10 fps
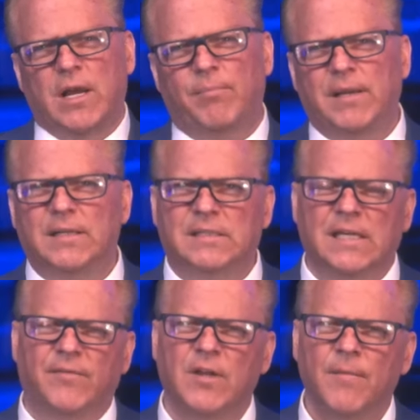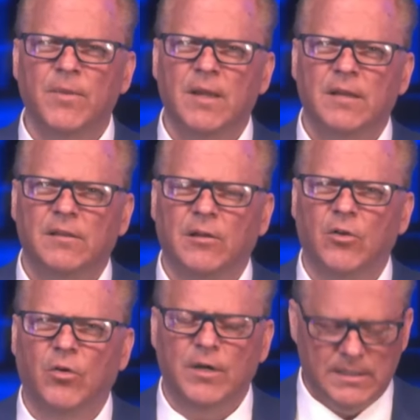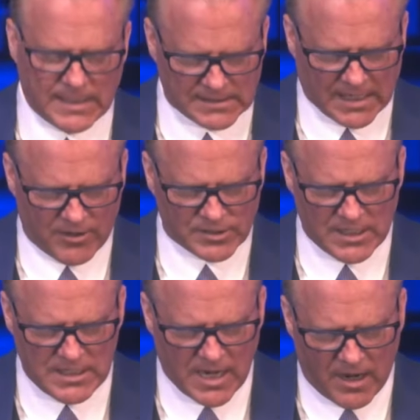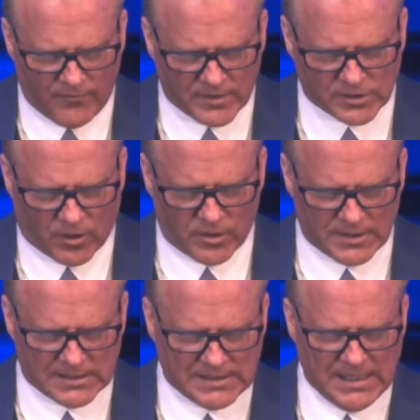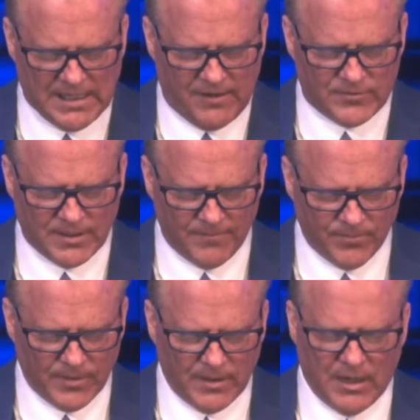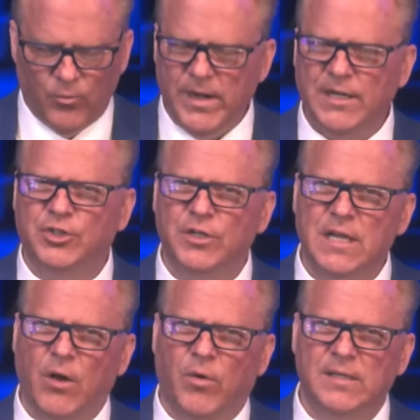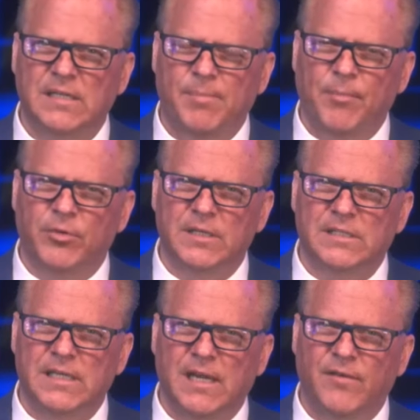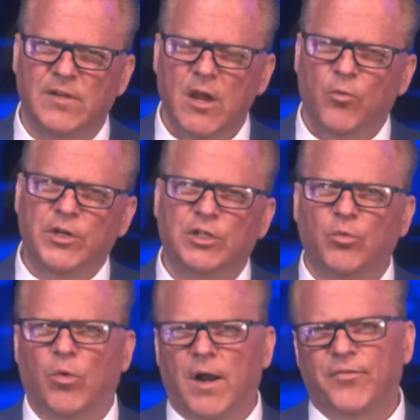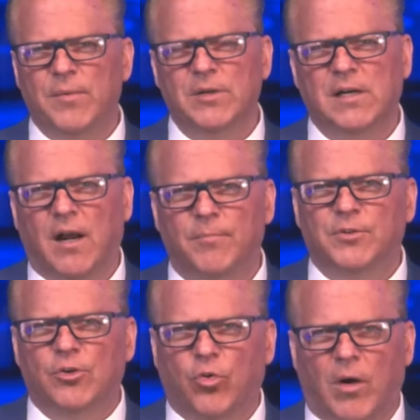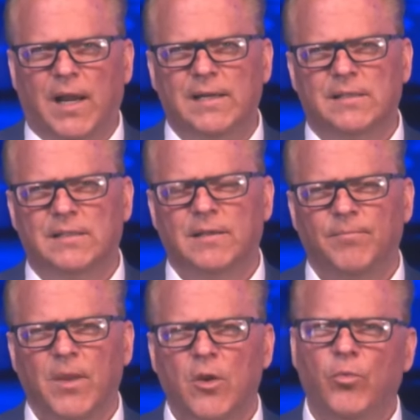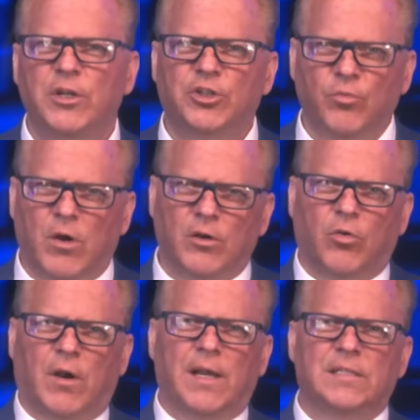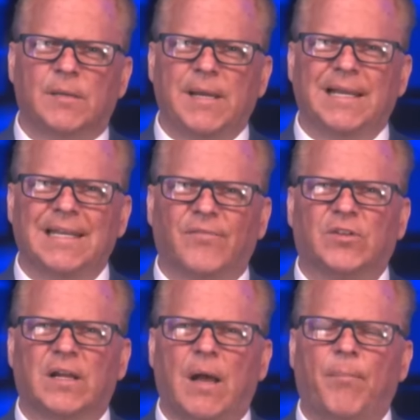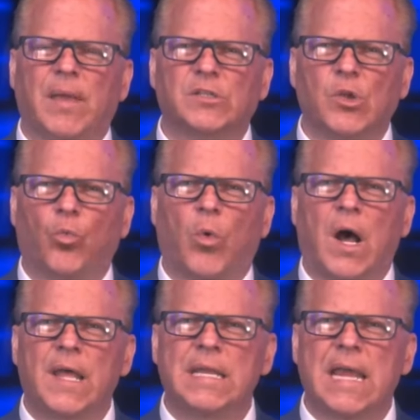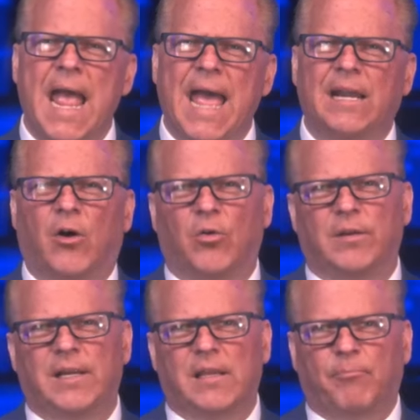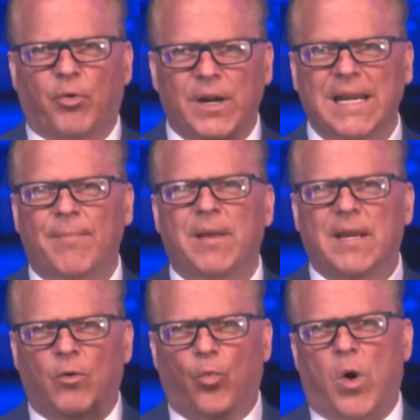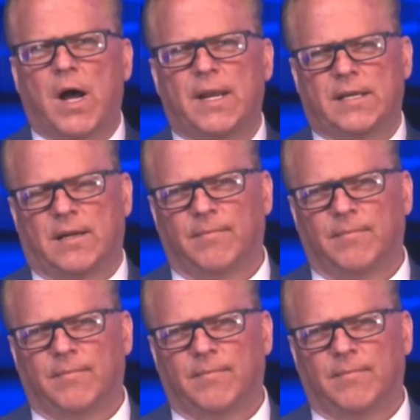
be deceived. The Lord desires that none of us are deceived, and we should not want to see people deceived. We should want them to come to Christ. We should want Christ to be lifted up as the one and only, the preeminent one.